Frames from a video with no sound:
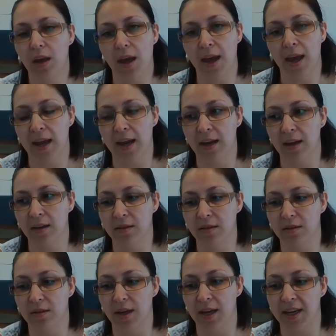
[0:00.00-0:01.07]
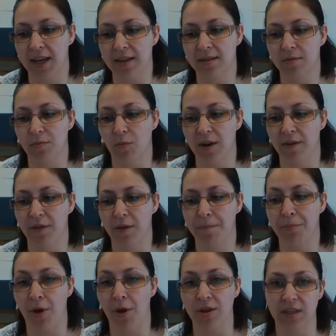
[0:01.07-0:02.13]
And I guess one of the
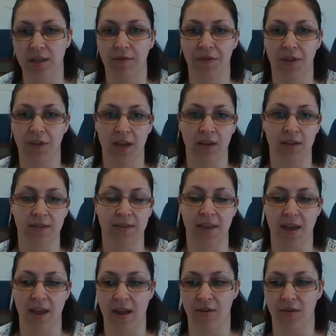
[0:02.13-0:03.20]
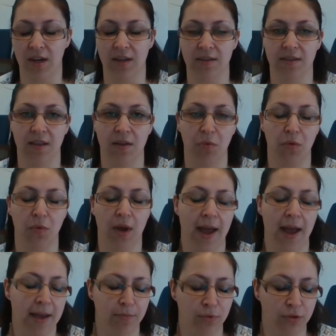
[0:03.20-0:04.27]
positive things there is that we were
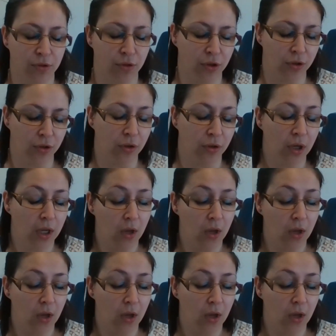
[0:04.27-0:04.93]
able to,